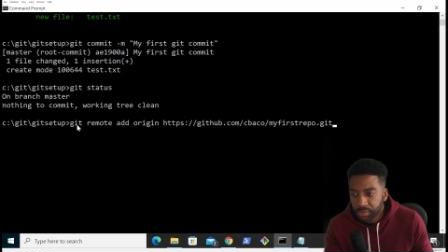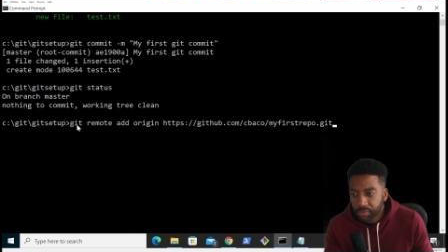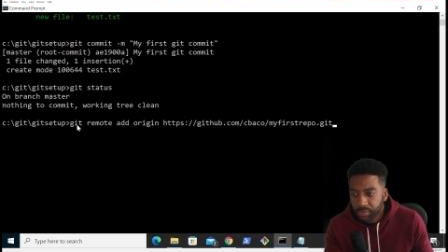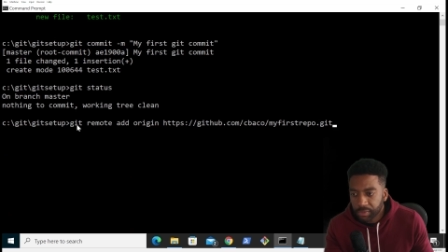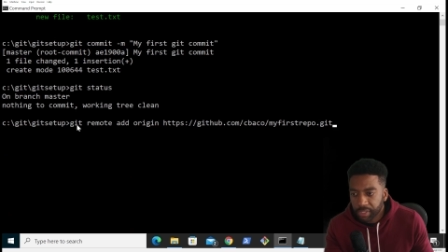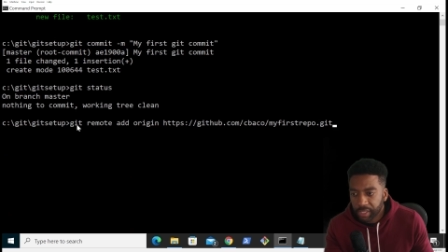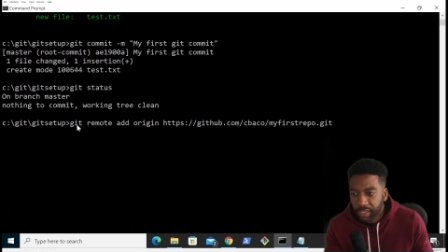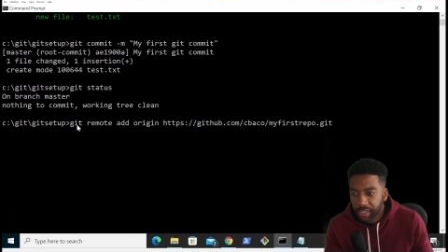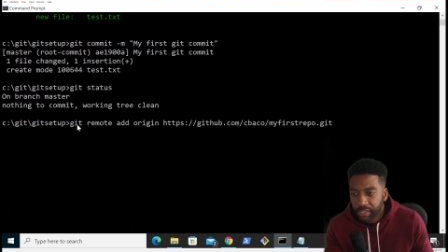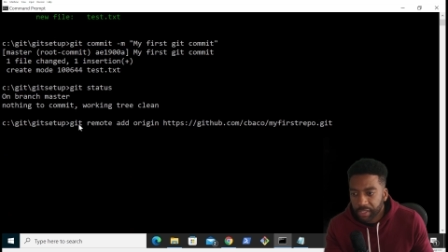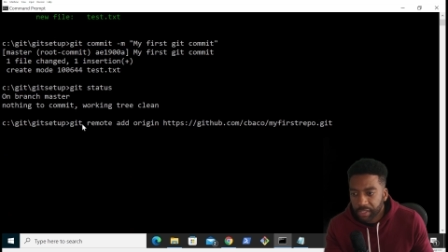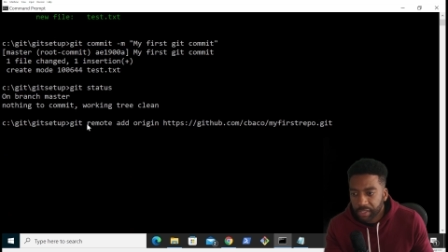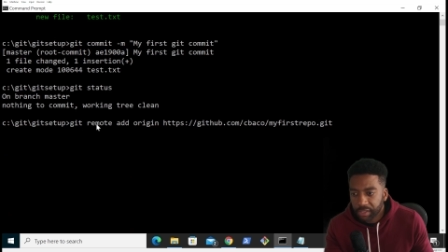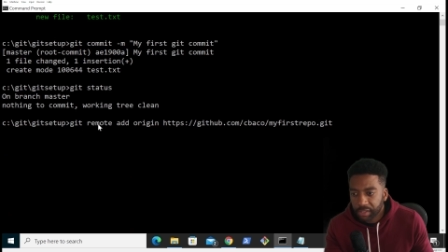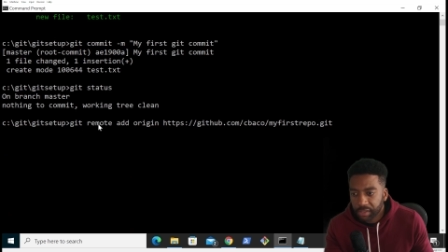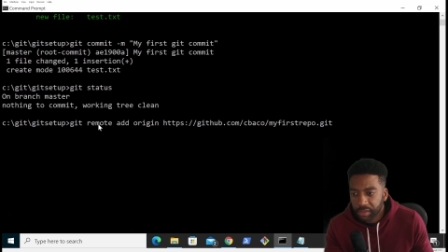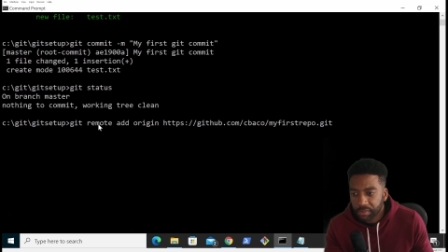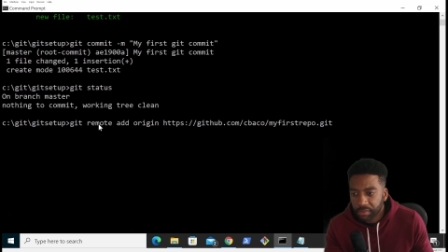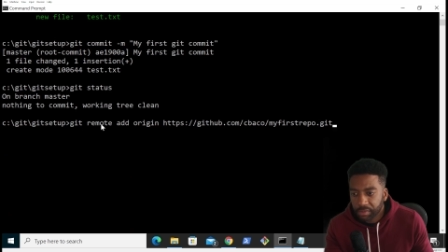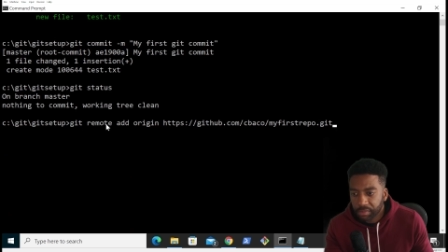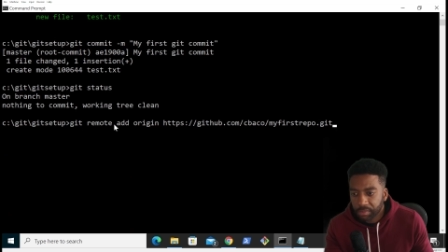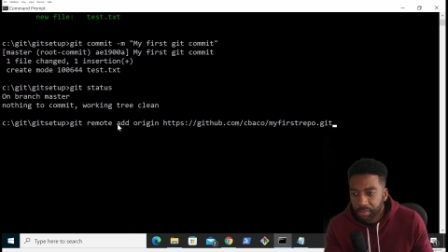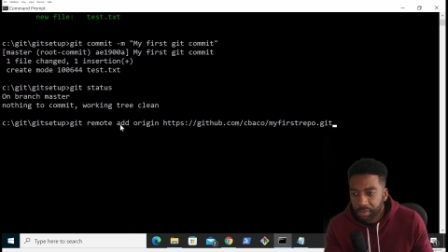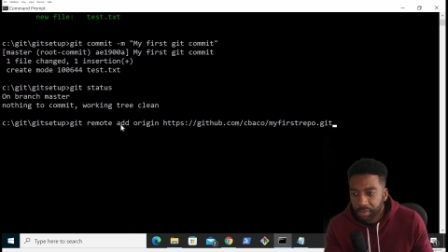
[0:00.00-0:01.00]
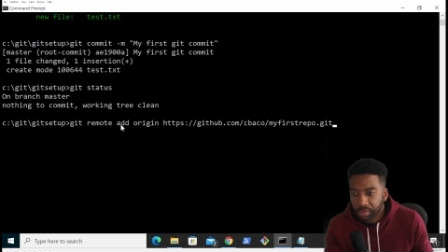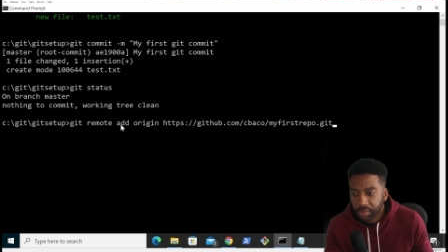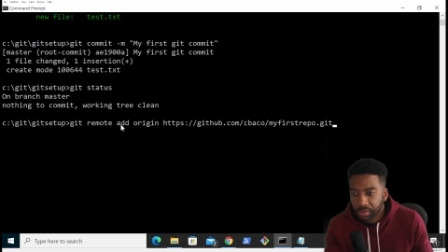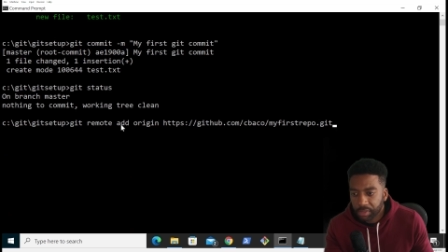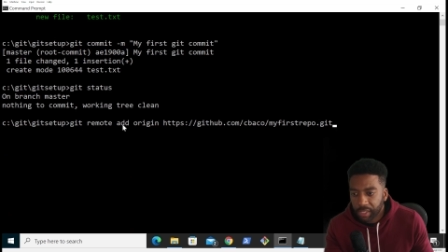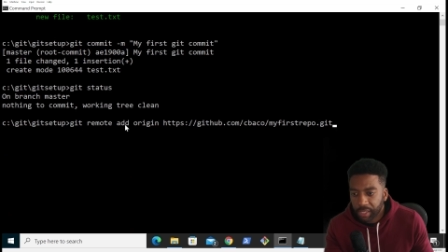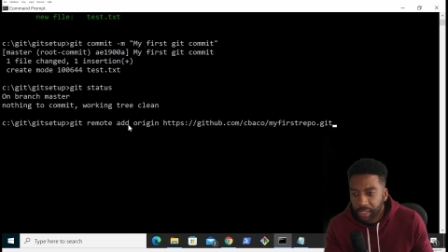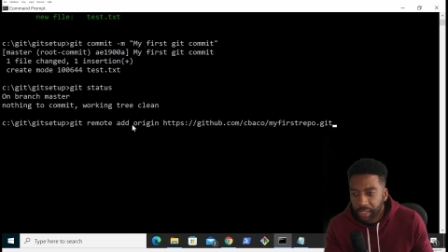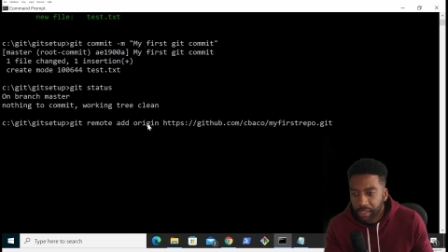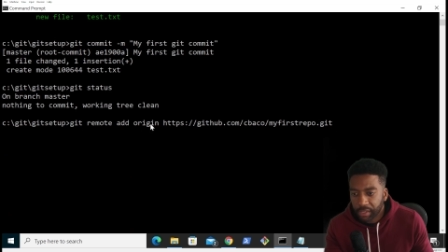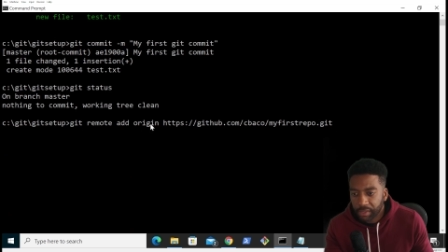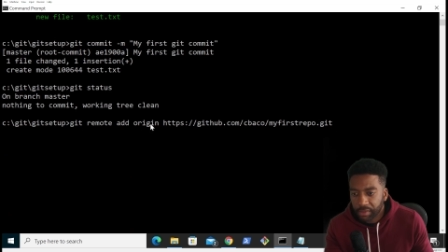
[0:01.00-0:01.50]
we got git remote
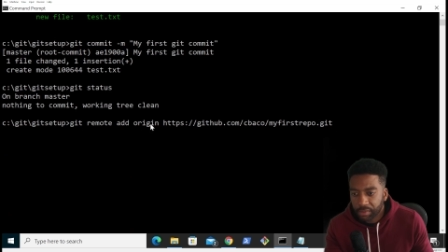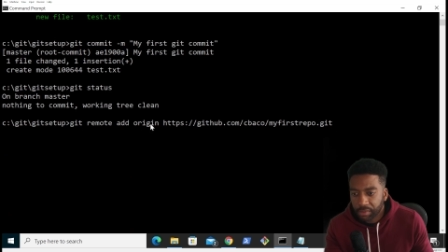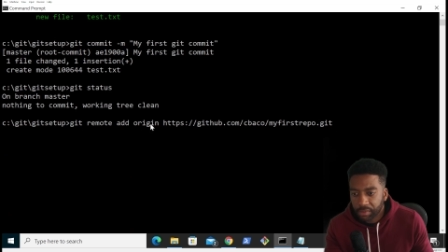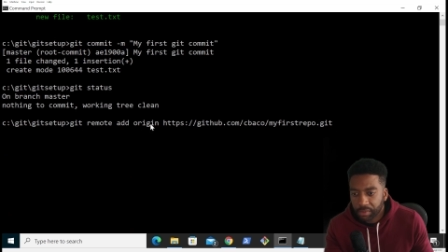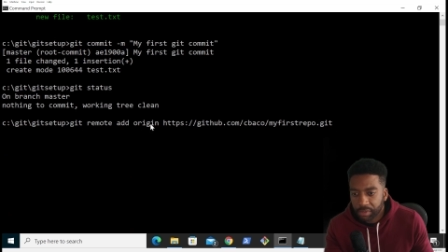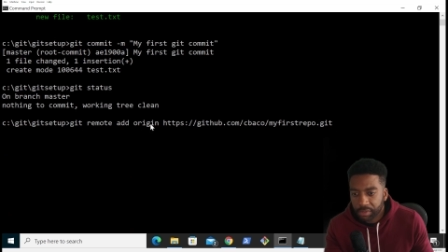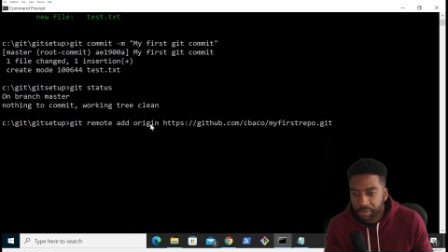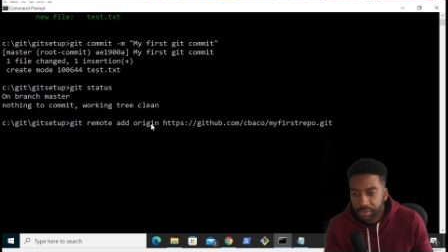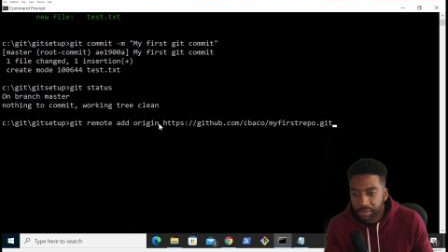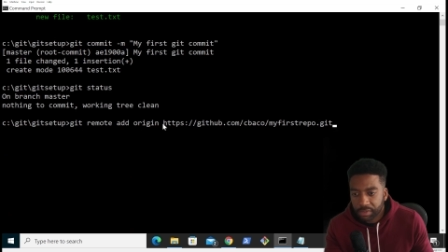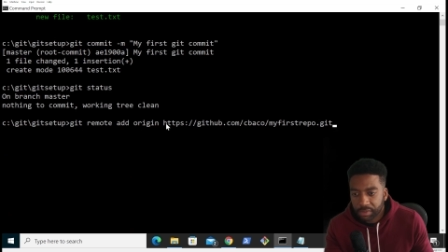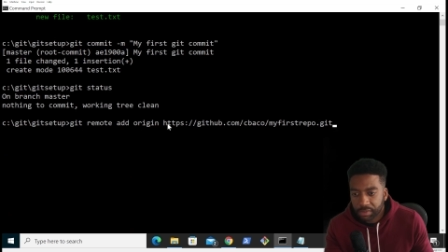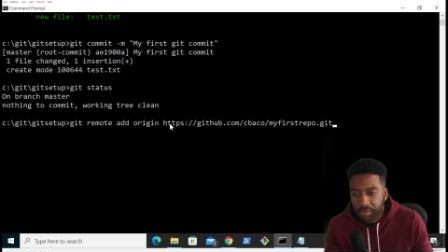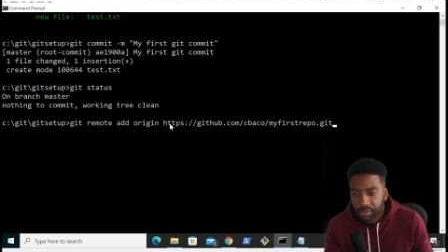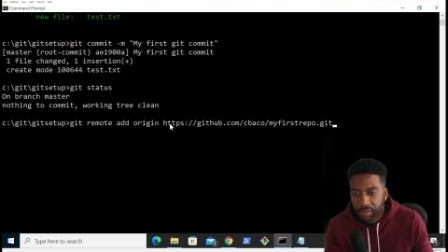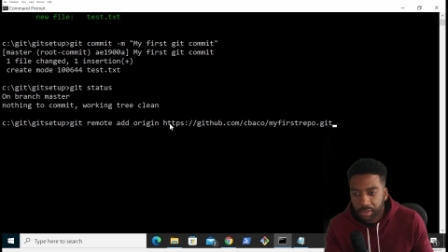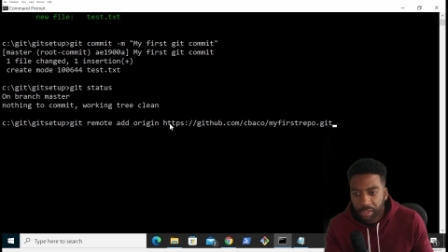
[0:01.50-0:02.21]
add origin